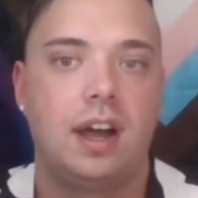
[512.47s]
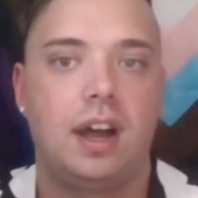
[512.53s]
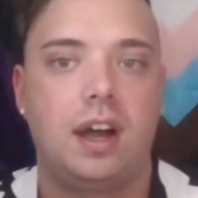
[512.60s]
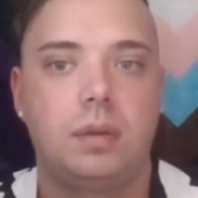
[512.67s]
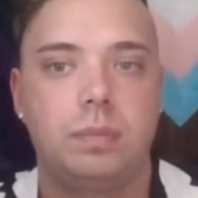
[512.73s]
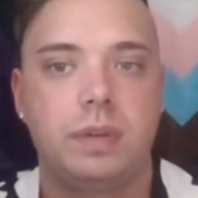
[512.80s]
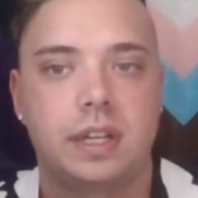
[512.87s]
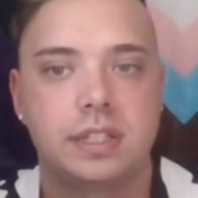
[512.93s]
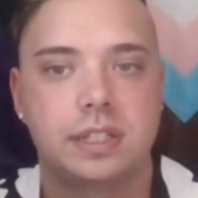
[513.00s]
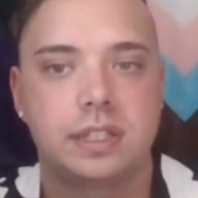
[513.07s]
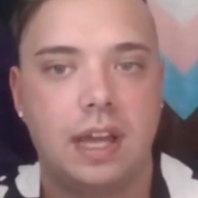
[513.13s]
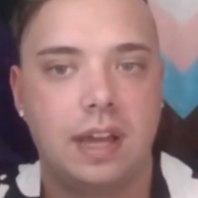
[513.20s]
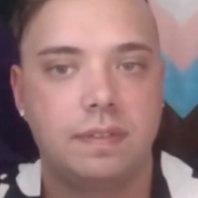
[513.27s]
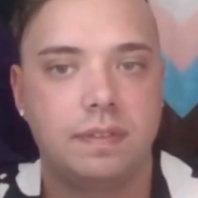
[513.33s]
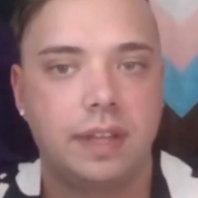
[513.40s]
We also
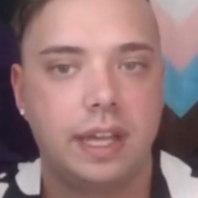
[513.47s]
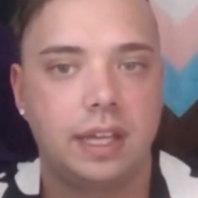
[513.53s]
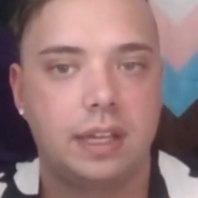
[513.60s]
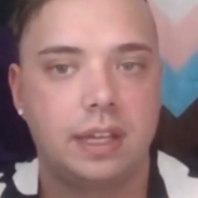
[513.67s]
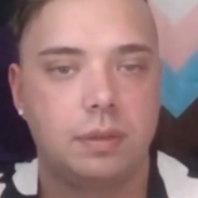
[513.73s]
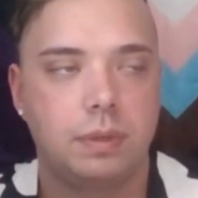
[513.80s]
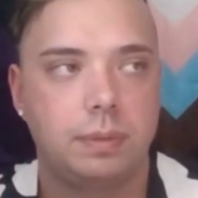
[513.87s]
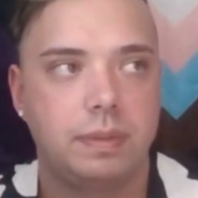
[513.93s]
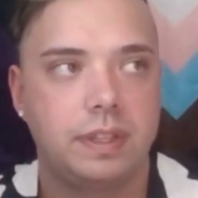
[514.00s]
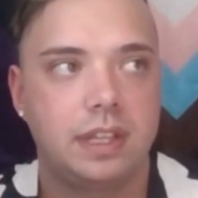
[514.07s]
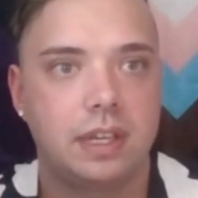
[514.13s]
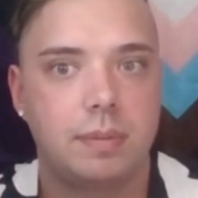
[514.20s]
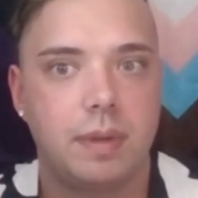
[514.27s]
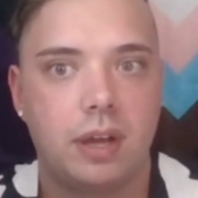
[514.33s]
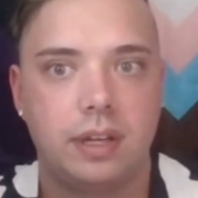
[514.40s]
have, like, when we
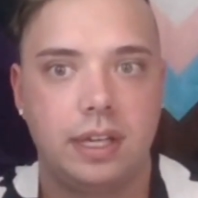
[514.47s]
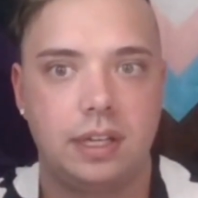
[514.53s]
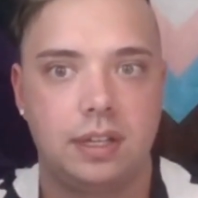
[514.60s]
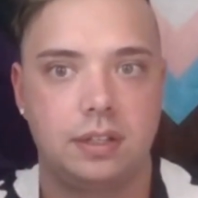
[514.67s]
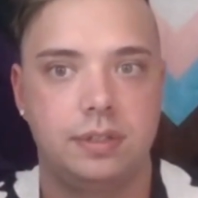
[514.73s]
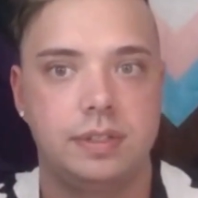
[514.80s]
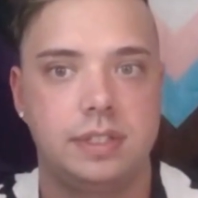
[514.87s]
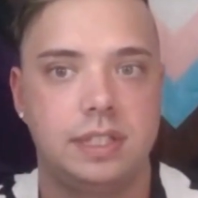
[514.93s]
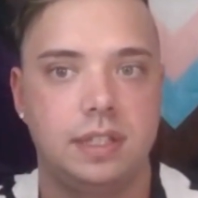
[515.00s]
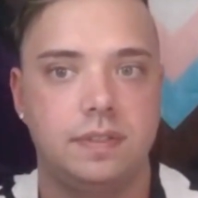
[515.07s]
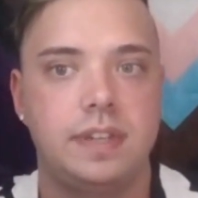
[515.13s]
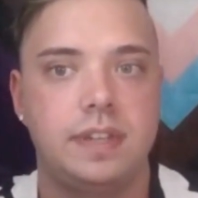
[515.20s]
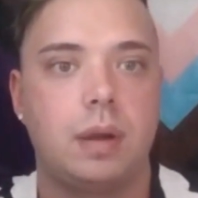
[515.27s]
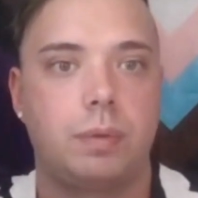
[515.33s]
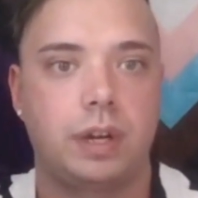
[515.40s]
think about inclusive
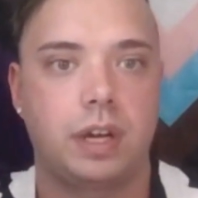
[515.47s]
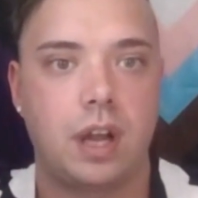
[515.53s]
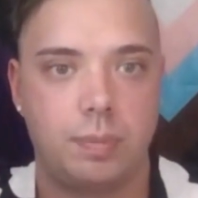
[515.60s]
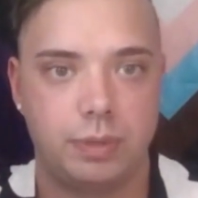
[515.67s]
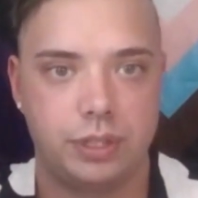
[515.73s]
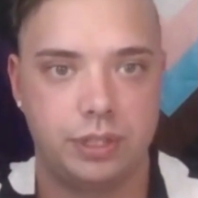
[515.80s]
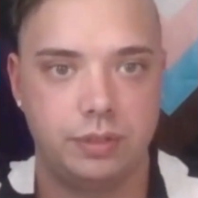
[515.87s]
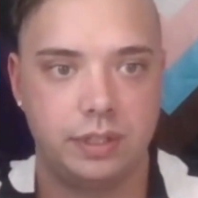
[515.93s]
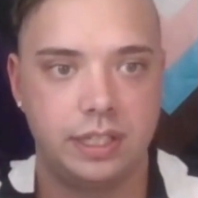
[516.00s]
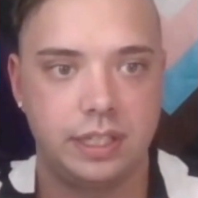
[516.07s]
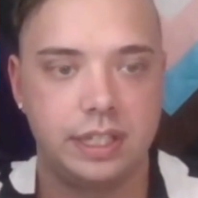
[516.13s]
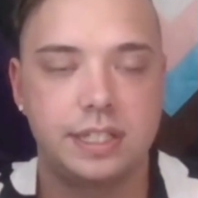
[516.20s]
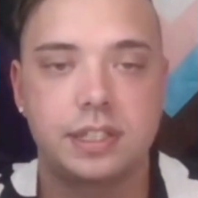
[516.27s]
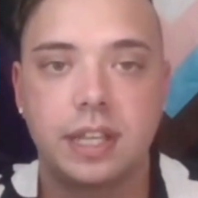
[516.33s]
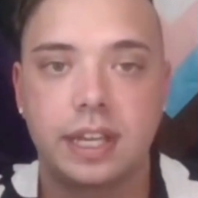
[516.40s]
network
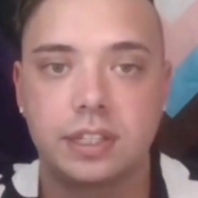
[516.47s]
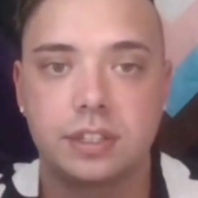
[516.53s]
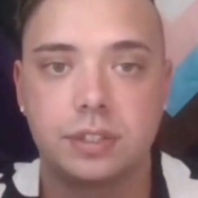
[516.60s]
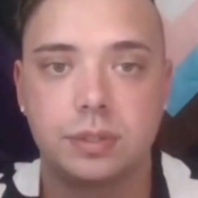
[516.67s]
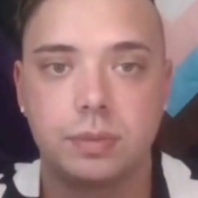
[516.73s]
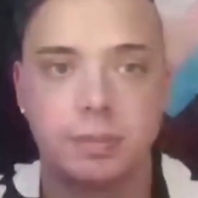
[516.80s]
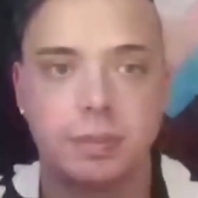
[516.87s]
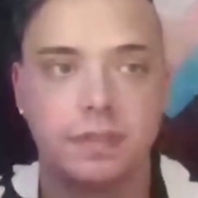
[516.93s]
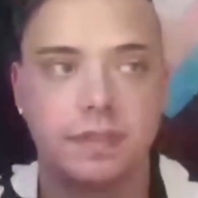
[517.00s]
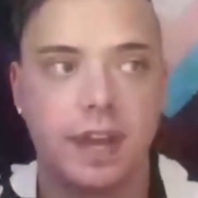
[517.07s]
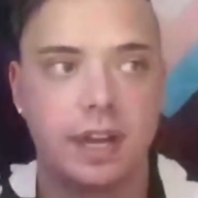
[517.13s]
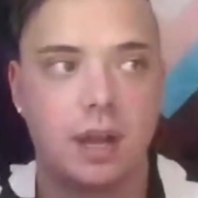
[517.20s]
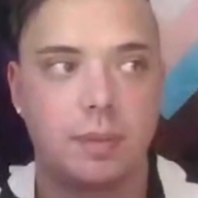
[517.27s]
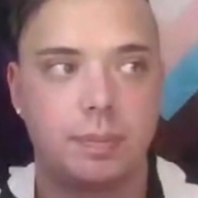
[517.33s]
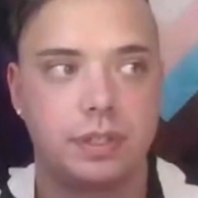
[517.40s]
opportunities, like, do we
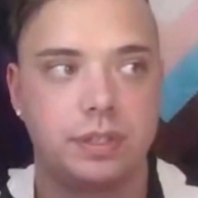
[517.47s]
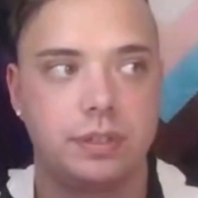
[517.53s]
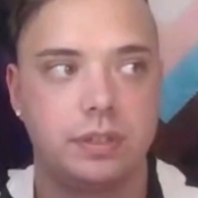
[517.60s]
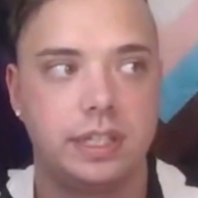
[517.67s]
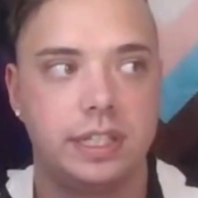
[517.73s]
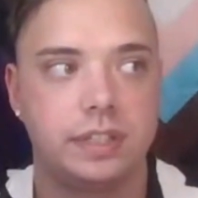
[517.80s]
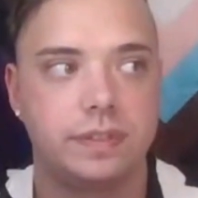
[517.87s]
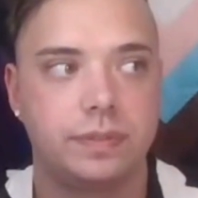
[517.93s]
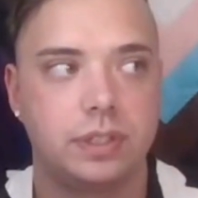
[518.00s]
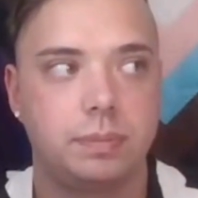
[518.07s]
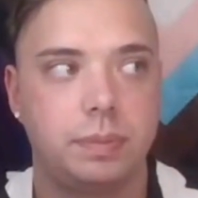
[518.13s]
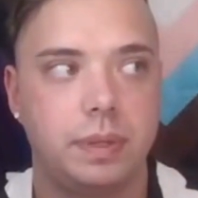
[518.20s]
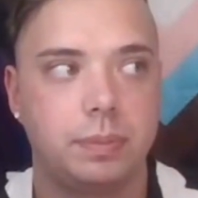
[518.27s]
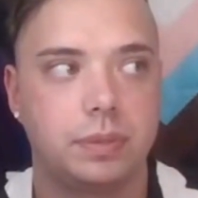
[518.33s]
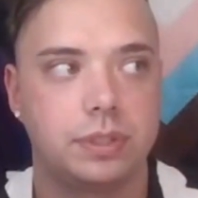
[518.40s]
provide opportunities for
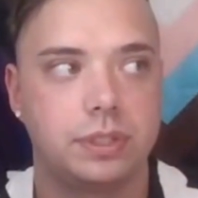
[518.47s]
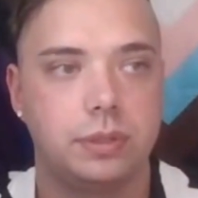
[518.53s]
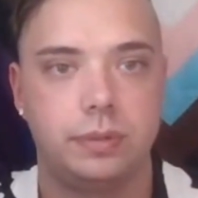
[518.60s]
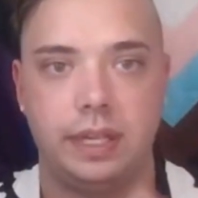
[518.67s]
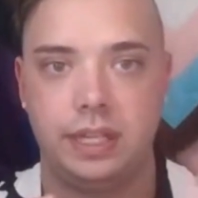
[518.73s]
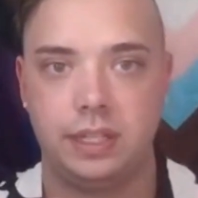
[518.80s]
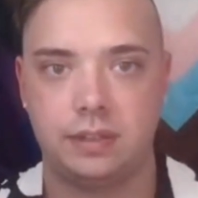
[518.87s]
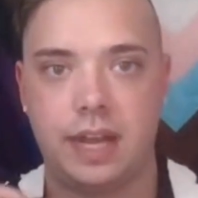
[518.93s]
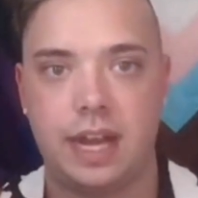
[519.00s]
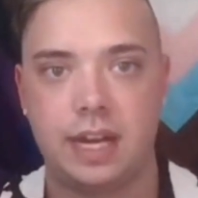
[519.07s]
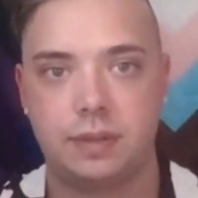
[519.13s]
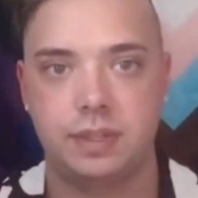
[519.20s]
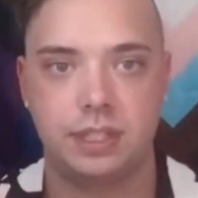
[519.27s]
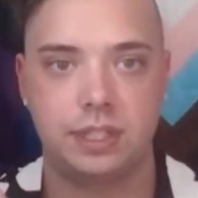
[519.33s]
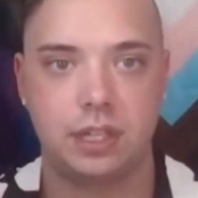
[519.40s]
people to interact
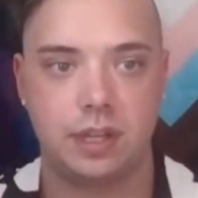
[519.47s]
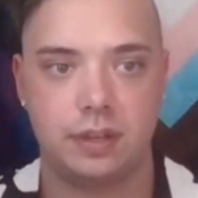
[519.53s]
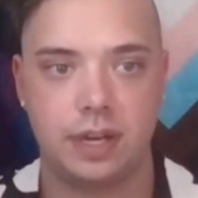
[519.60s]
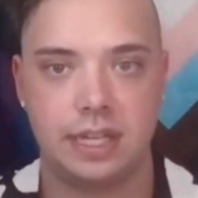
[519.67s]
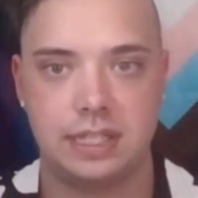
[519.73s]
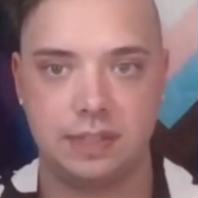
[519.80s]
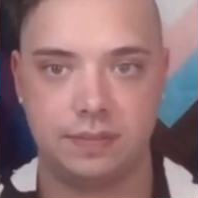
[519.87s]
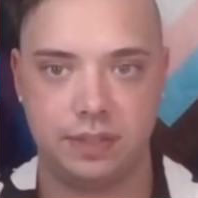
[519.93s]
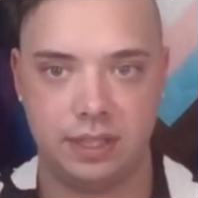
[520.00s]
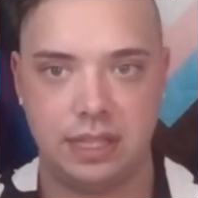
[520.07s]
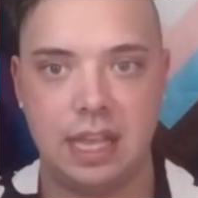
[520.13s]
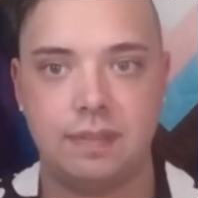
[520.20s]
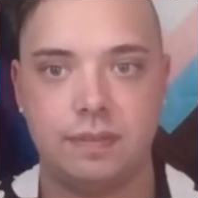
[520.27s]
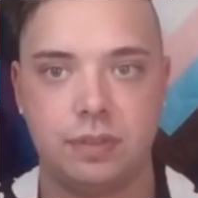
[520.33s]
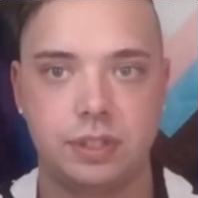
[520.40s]
with each other at different
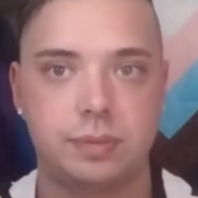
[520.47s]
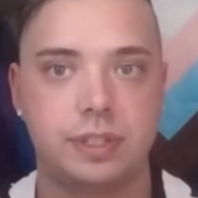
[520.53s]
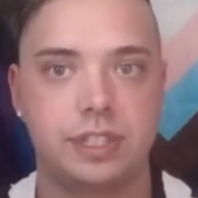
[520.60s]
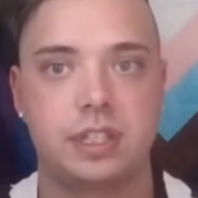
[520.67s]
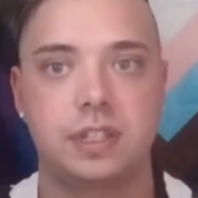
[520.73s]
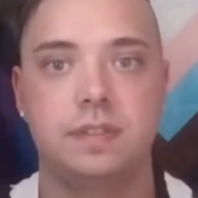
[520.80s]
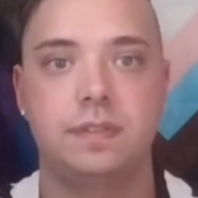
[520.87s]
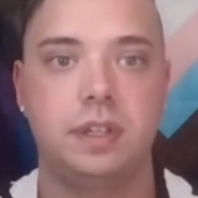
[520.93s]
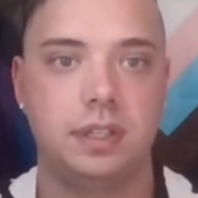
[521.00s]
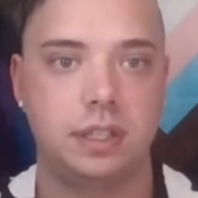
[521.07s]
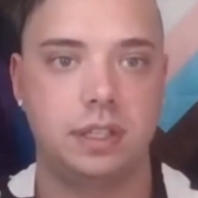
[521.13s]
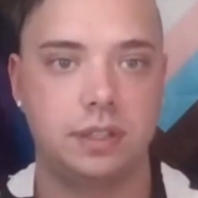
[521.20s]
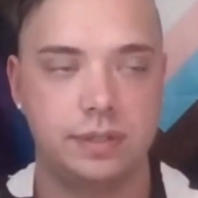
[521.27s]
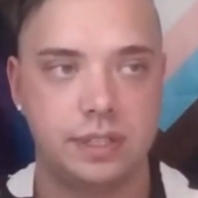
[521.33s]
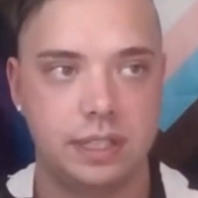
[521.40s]
levels, which can feel
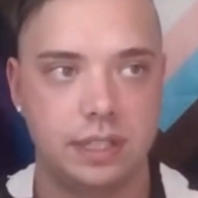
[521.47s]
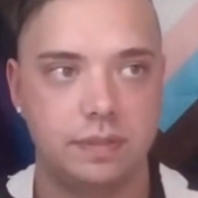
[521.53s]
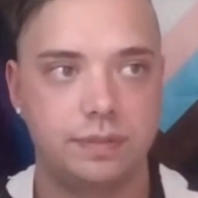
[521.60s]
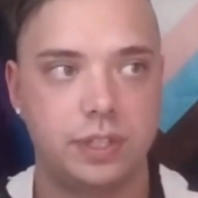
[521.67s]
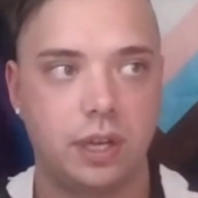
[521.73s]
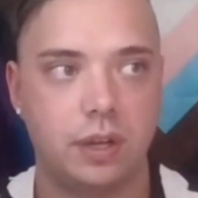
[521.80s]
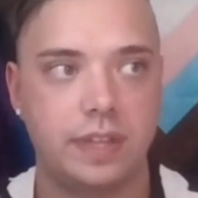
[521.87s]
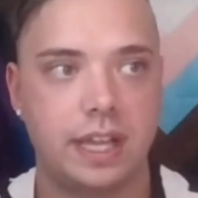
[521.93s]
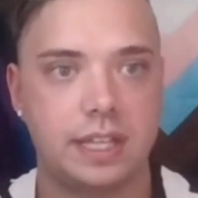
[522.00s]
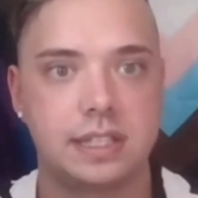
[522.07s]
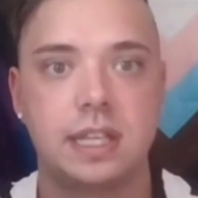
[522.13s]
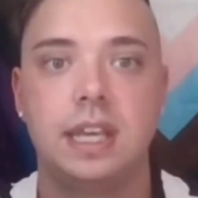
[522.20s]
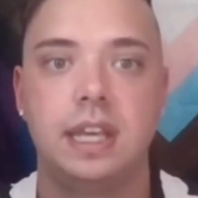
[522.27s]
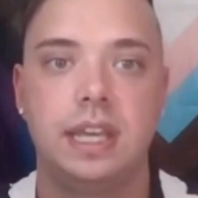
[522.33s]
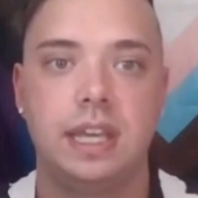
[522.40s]
inclusive? So that's
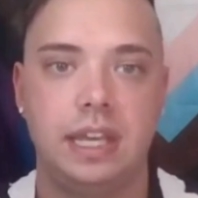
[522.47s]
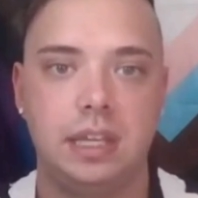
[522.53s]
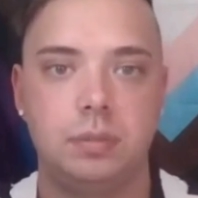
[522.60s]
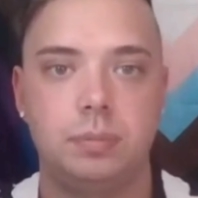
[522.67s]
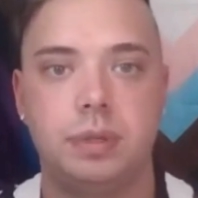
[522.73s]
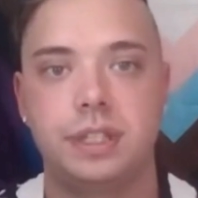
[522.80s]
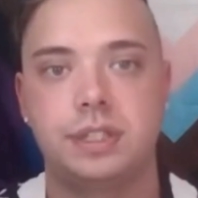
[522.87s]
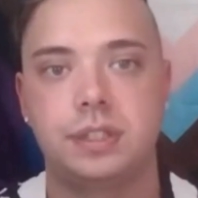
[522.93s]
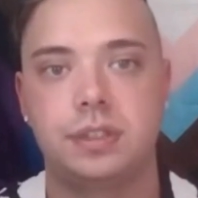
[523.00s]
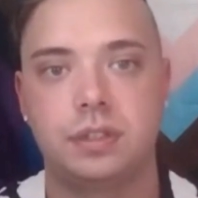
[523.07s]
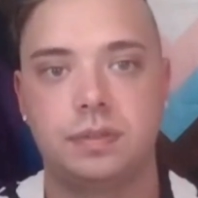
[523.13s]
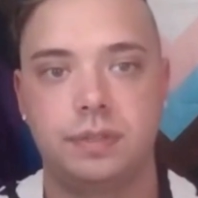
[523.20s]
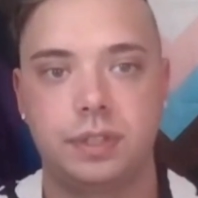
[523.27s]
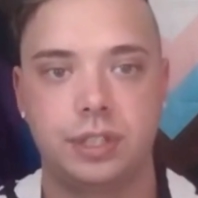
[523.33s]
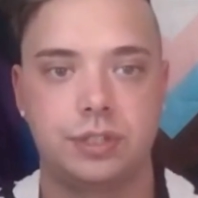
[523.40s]
in person or
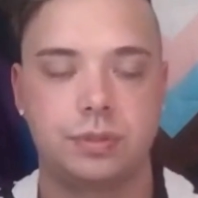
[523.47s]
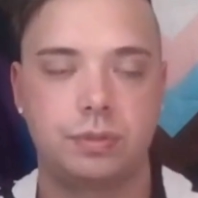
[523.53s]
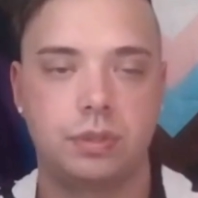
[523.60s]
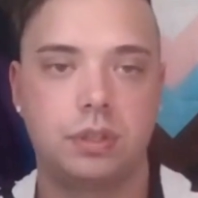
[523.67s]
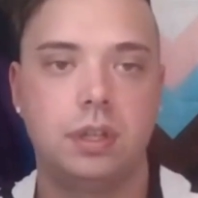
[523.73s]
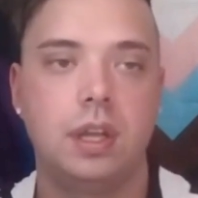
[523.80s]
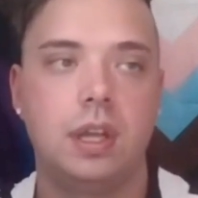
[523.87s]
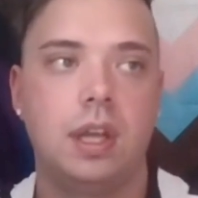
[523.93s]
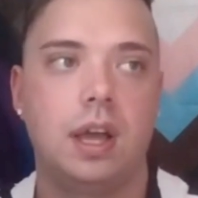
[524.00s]
virtual.